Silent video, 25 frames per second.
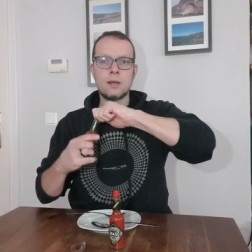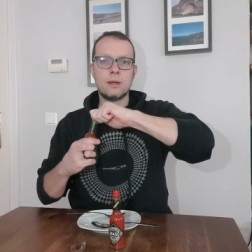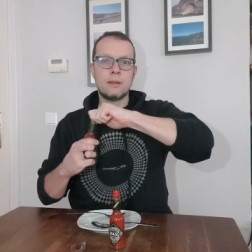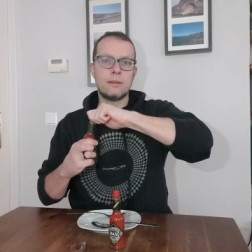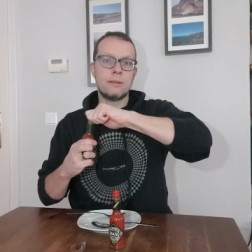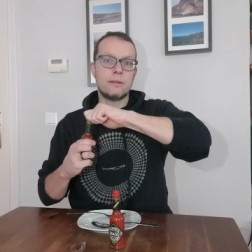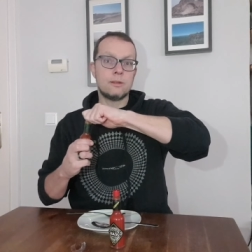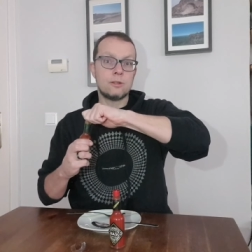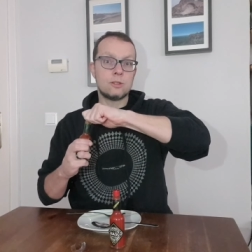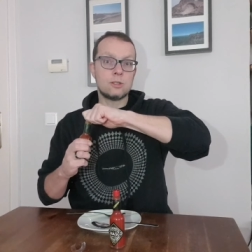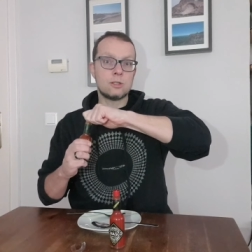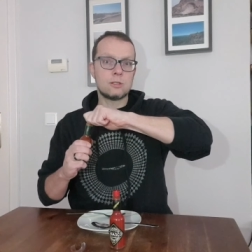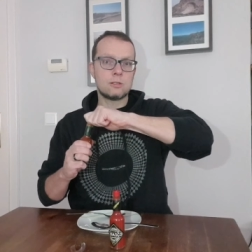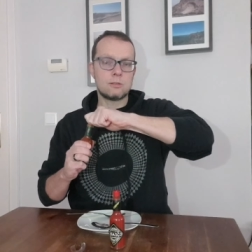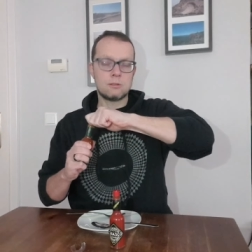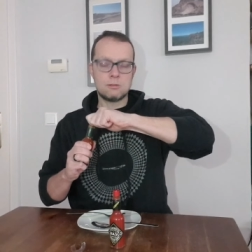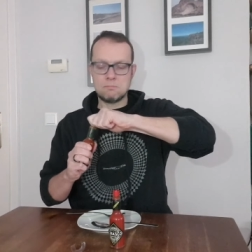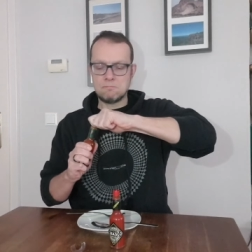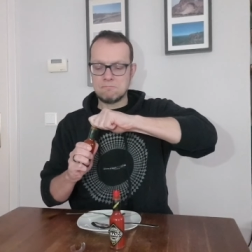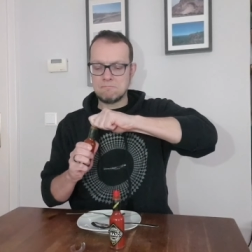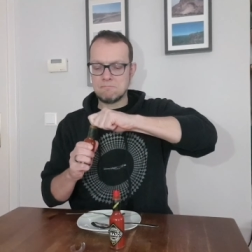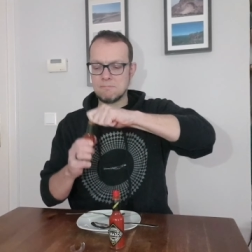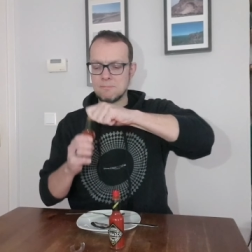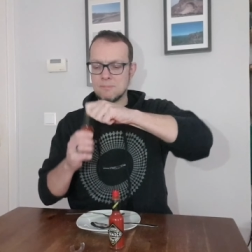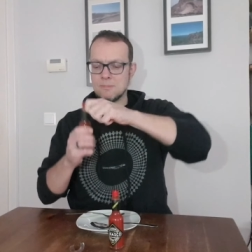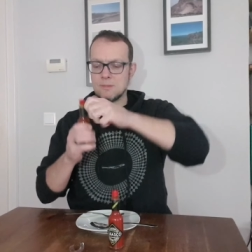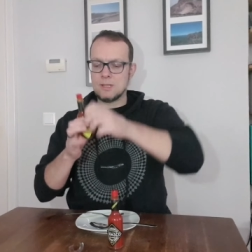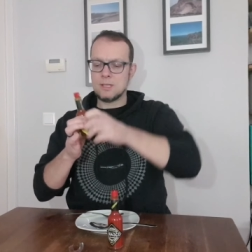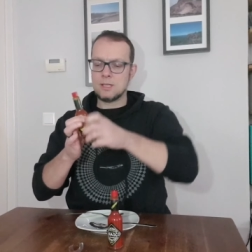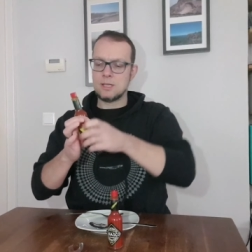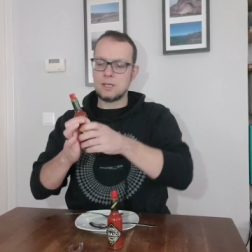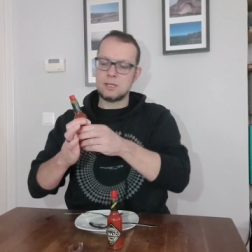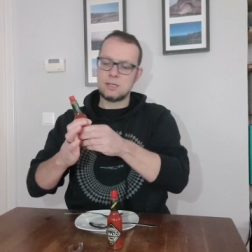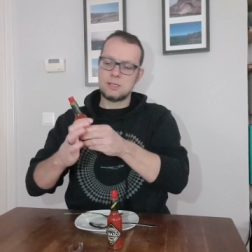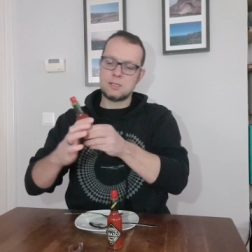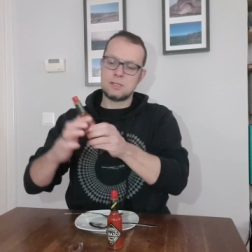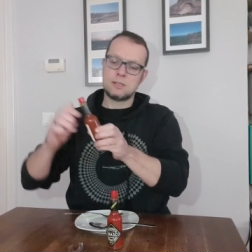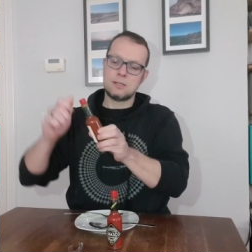and just
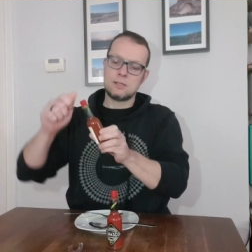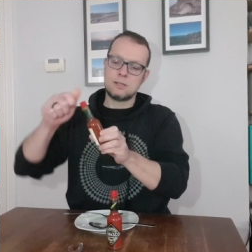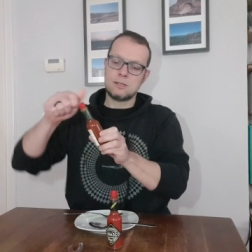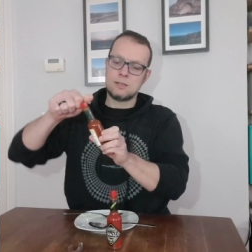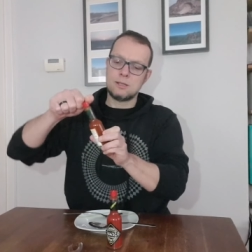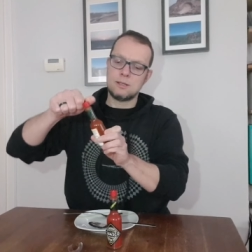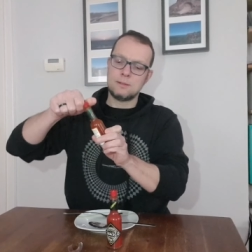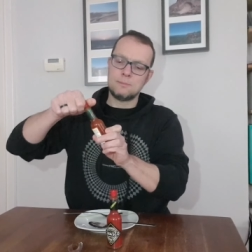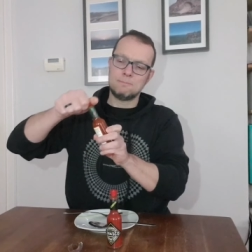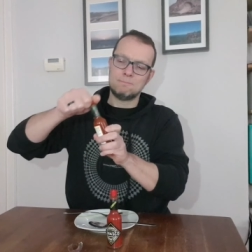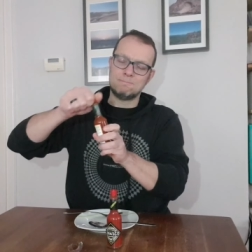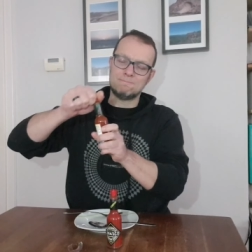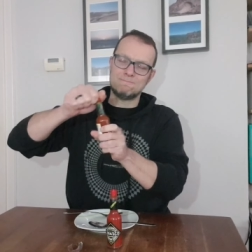taste it.